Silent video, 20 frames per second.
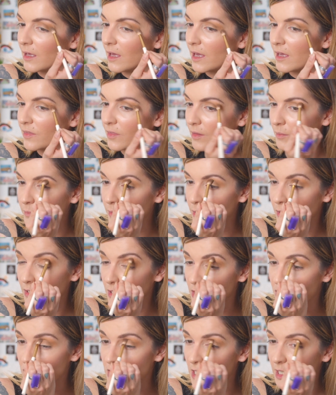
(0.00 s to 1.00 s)
Athr
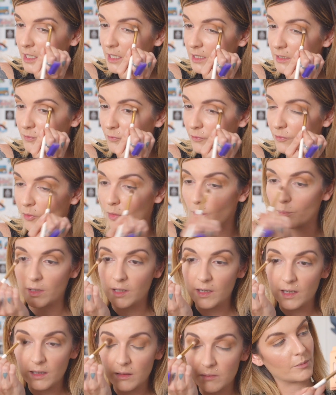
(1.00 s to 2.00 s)
Beauty shade formula.